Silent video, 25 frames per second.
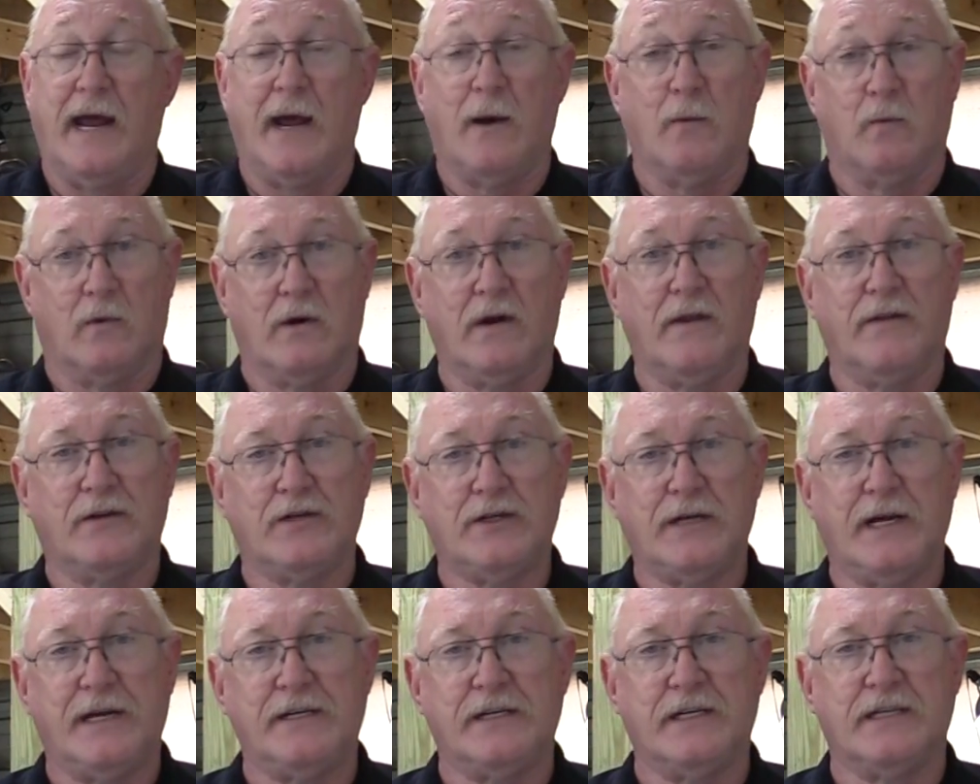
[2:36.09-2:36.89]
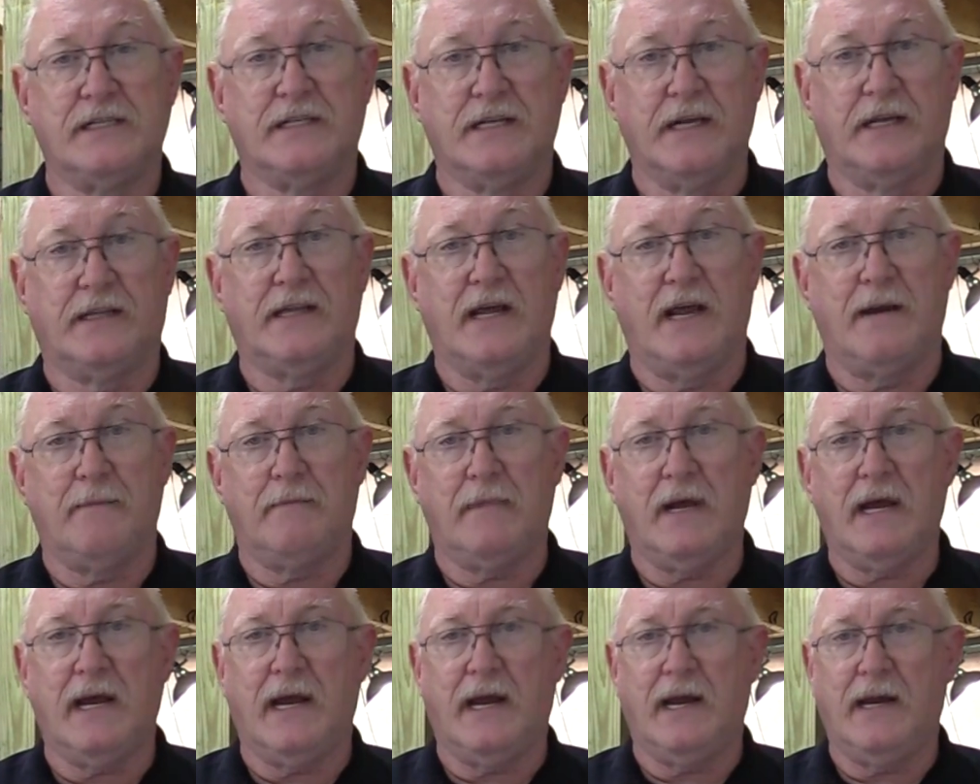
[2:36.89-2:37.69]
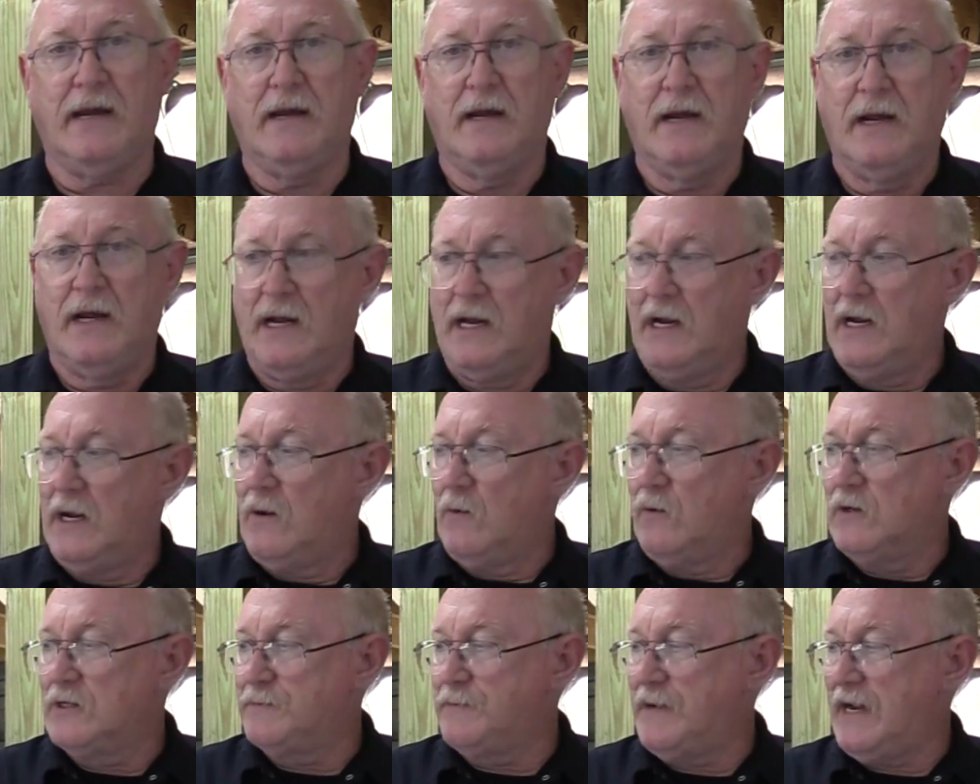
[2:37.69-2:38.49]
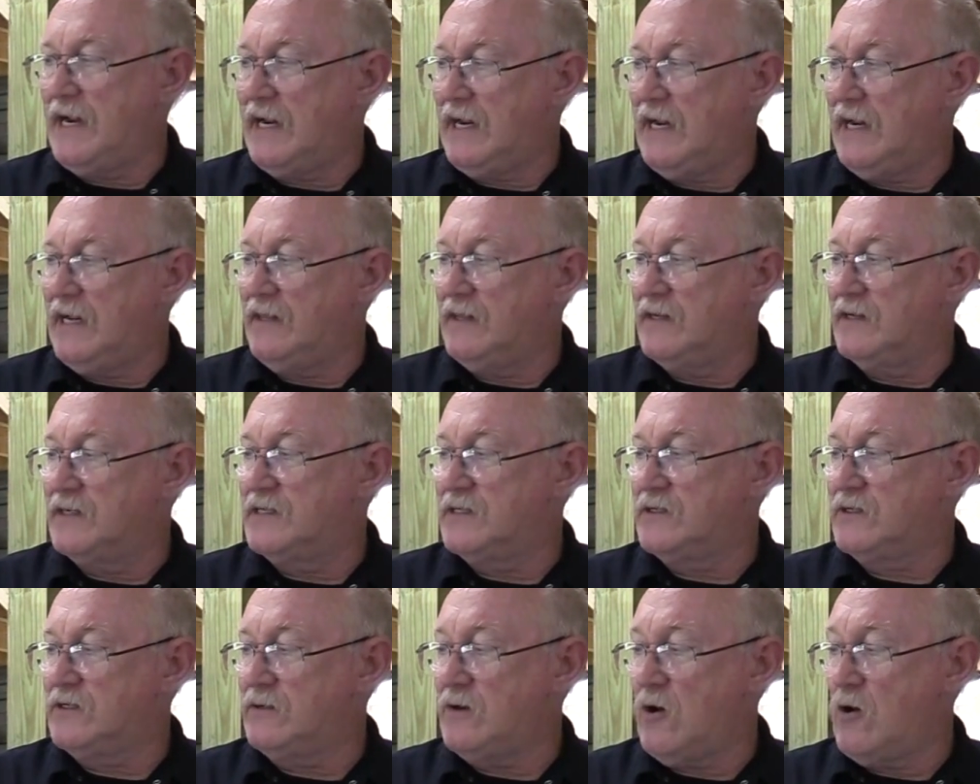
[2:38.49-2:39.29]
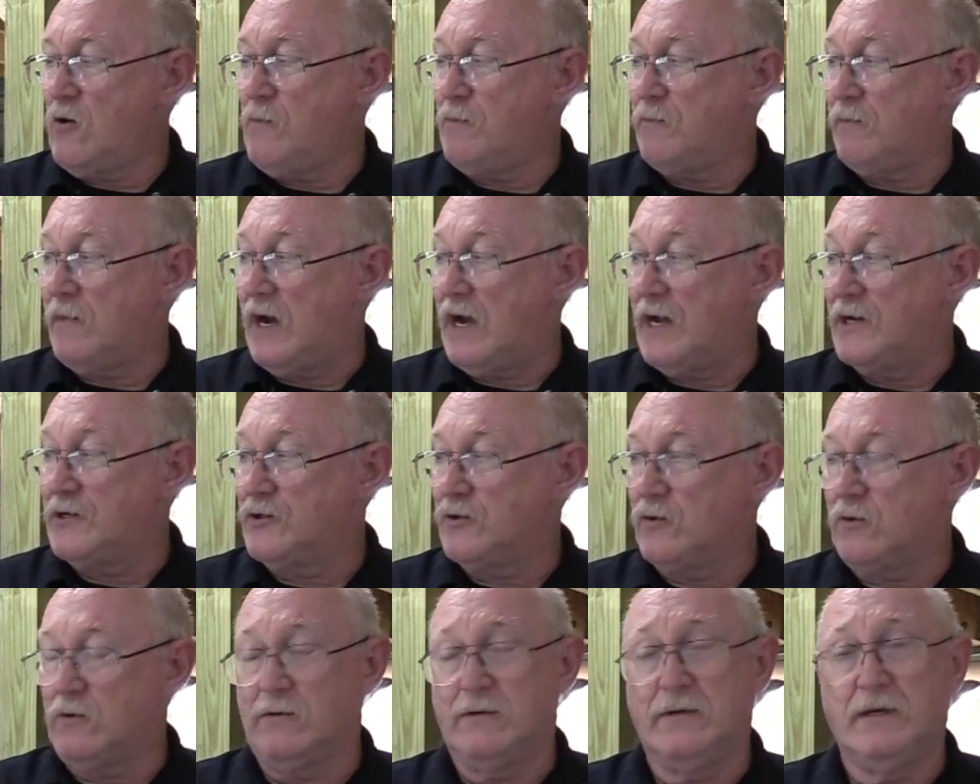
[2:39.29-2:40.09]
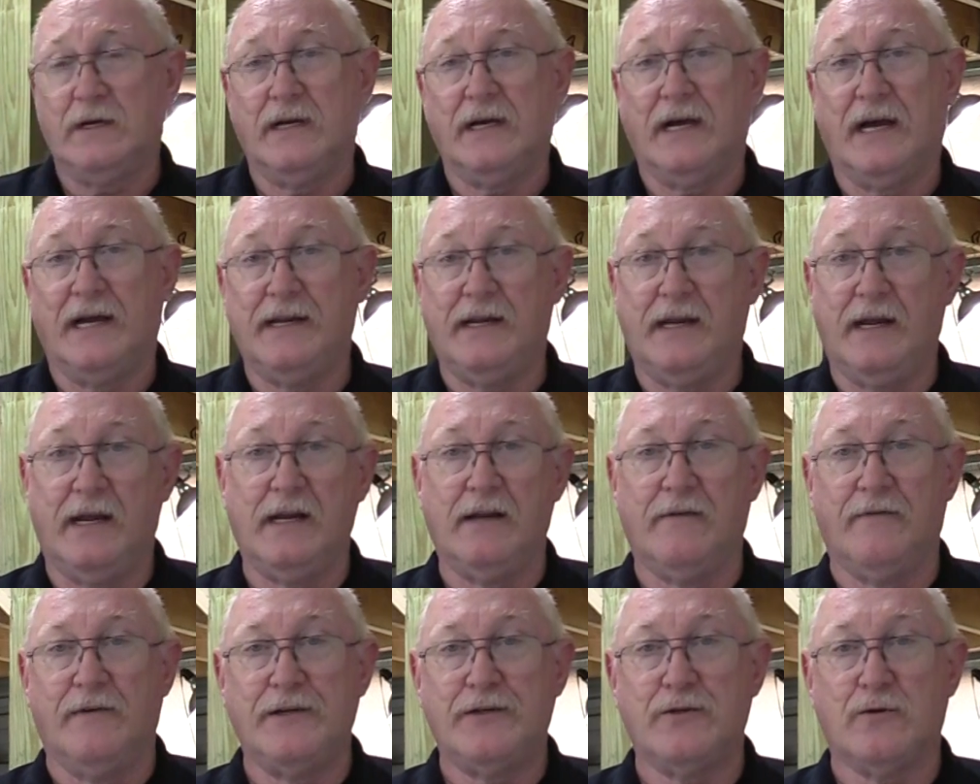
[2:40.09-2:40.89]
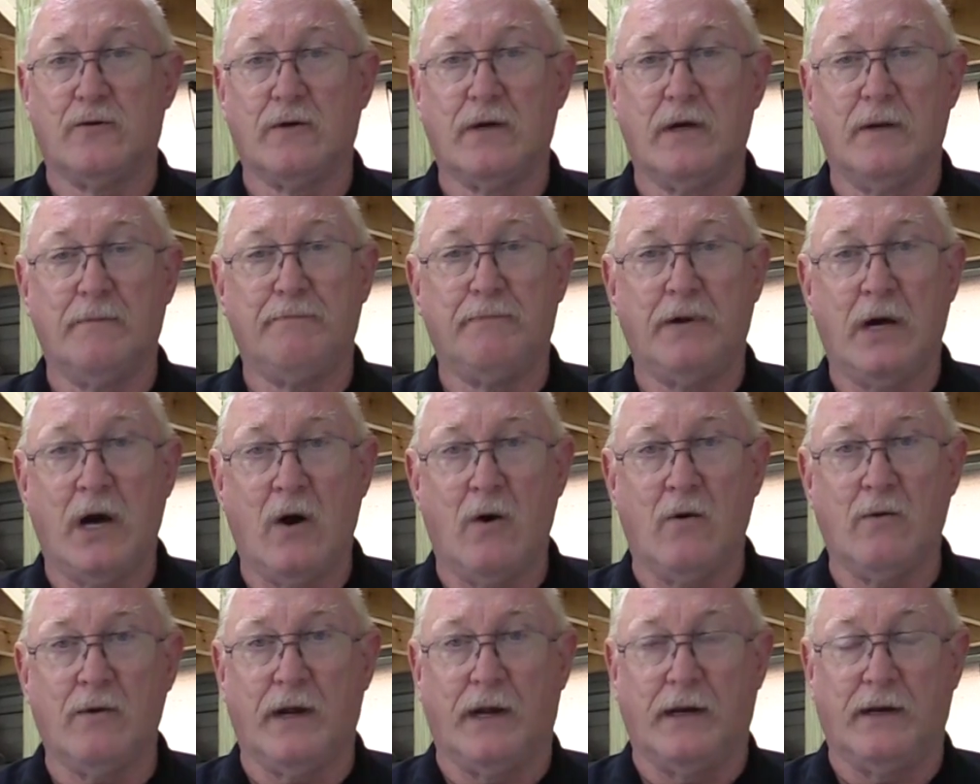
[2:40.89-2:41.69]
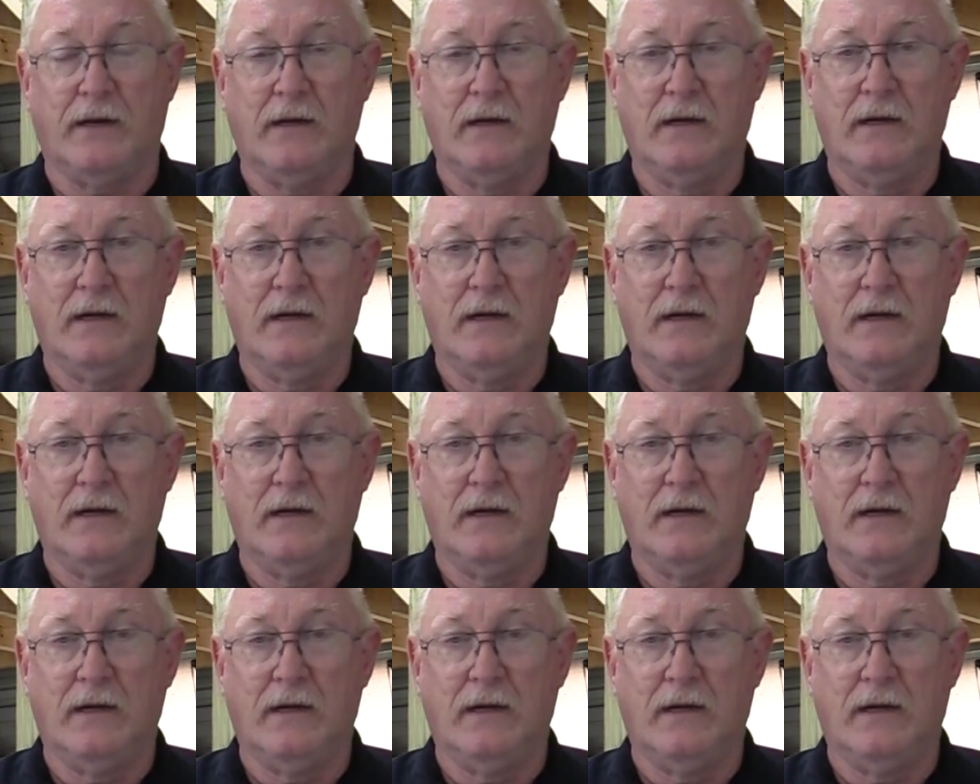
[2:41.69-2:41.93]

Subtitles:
And one of the changes that they made was making the scope module an individual component,